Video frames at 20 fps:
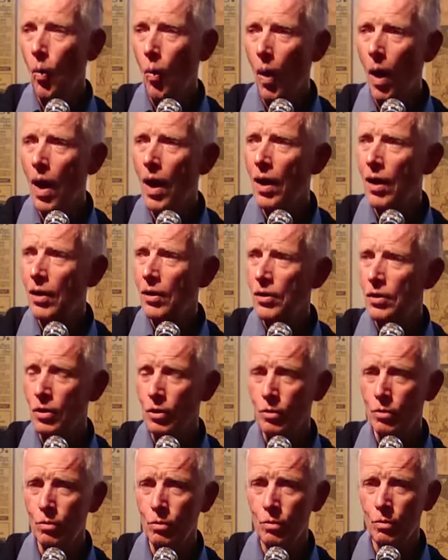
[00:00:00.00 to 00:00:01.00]
While
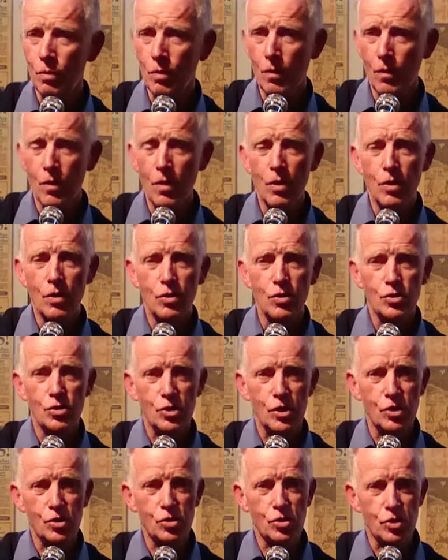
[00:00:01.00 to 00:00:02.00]
you,
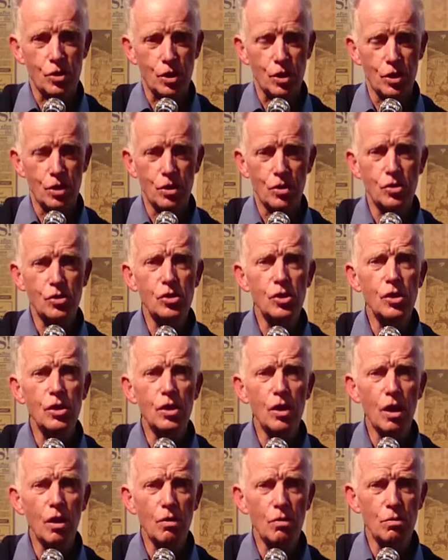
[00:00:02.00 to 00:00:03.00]
Sister
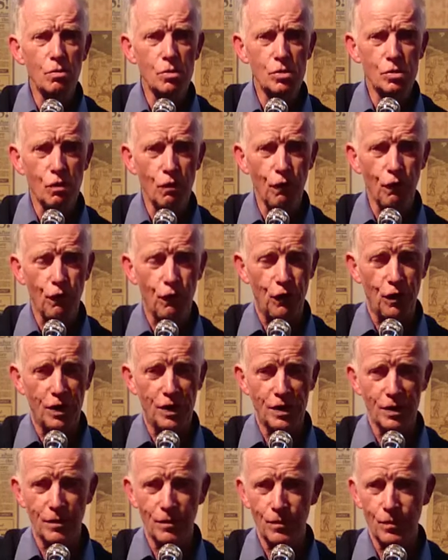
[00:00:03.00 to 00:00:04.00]

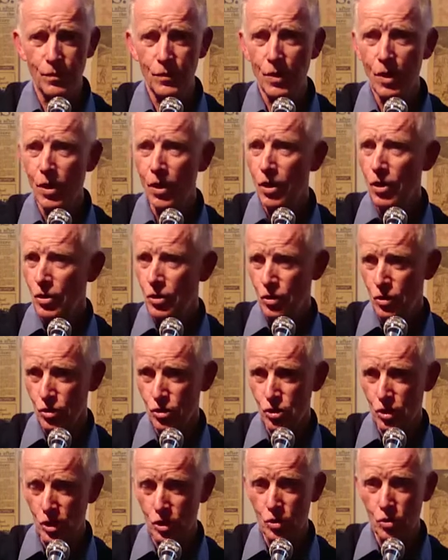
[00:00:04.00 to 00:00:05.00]
Josephine, you
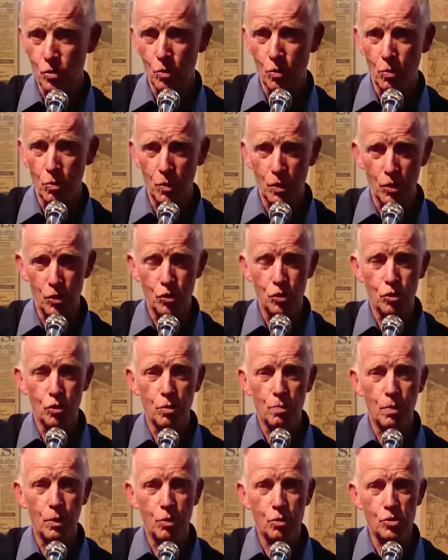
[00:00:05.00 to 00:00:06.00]
sit with
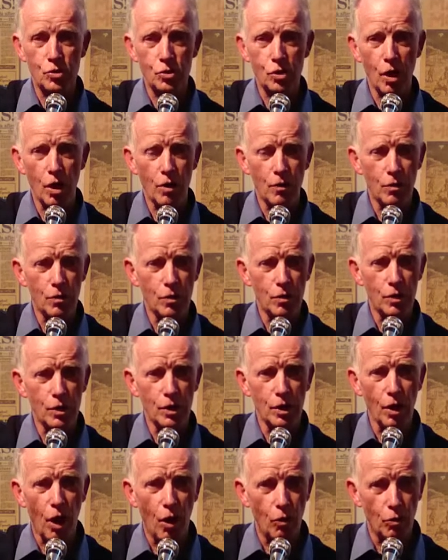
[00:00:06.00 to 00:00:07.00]
your boots on
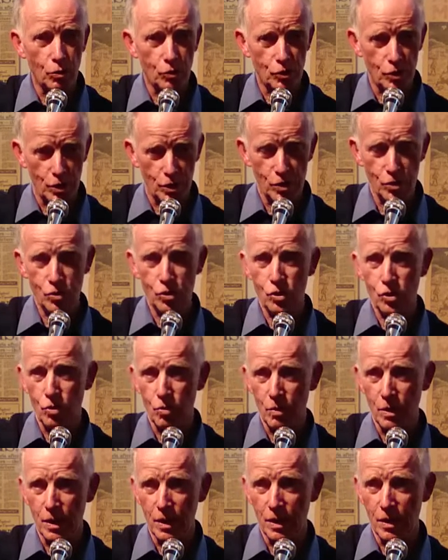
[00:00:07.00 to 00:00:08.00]
the altar
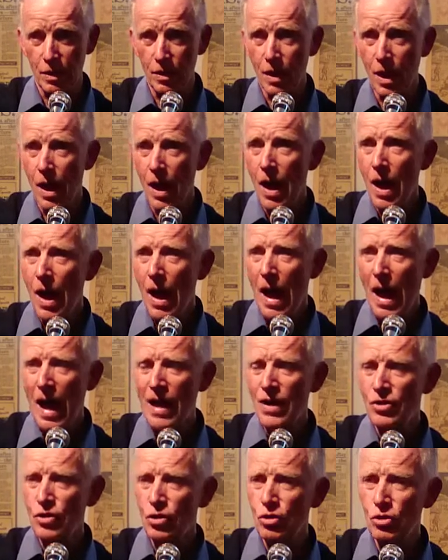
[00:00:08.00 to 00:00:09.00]
screen
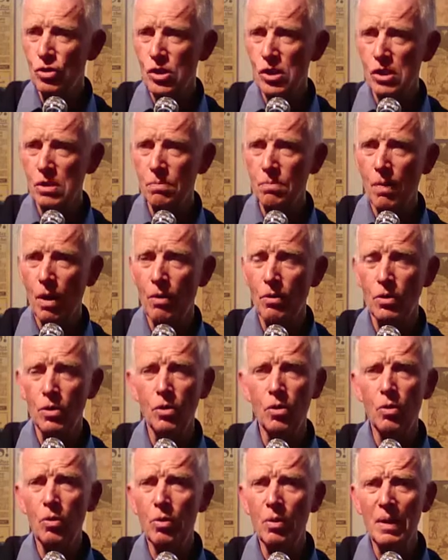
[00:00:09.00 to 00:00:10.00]
as you
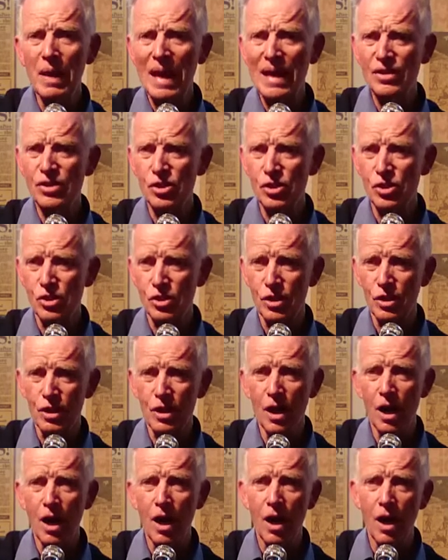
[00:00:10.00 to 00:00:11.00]
smoke your last
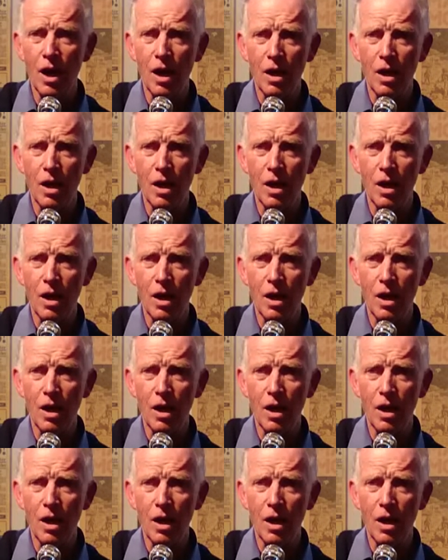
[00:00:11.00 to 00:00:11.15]
cigar.